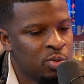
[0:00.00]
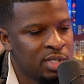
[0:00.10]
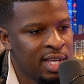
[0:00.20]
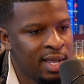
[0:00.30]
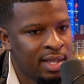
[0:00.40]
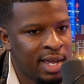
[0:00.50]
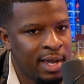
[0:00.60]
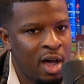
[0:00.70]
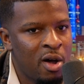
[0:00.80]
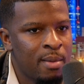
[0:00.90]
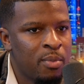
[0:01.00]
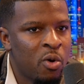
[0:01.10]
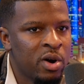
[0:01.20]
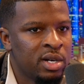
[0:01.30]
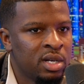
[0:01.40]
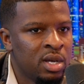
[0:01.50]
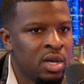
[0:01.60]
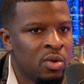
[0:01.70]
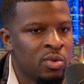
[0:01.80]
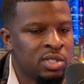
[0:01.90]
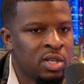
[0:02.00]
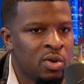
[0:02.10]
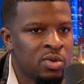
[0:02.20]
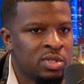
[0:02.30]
Was that like how important was those